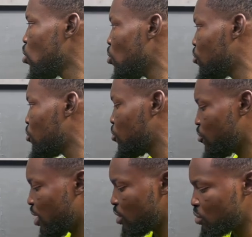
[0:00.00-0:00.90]
of
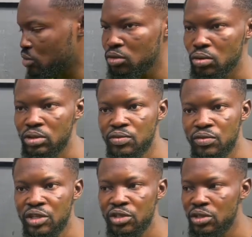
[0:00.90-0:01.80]
values or the
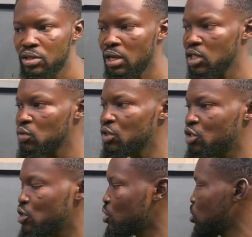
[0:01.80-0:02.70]
range at
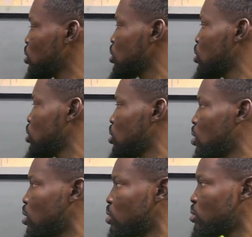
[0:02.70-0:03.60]
which
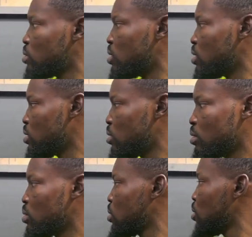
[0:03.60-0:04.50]
uh, the
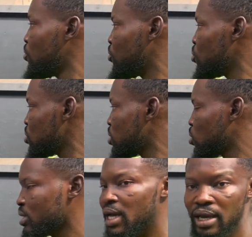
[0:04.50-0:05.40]
VOC
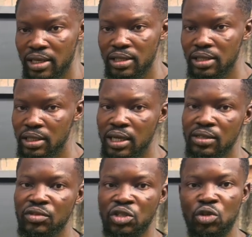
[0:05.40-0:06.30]
on ISC
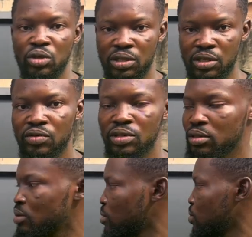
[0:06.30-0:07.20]
can reduce or
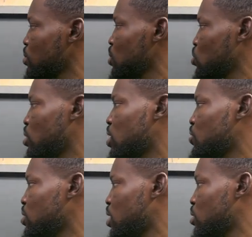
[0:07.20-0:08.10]
increase. So that's
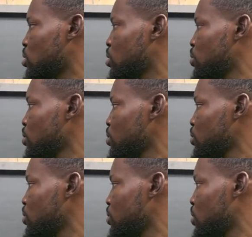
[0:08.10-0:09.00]
for that.
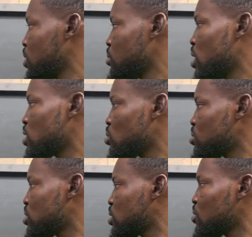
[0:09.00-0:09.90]
Then the
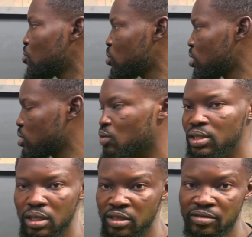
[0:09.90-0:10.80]
maximum system voltage is
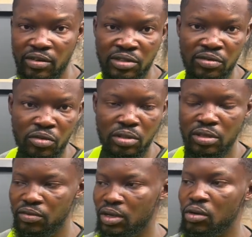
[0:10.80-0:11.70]
1500
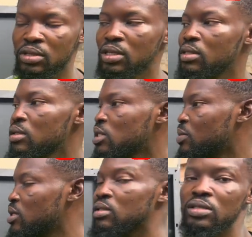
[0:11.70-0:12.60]
volts. If you are connecting these
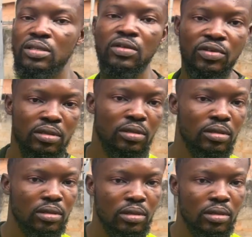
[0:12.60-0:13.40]
panels in series,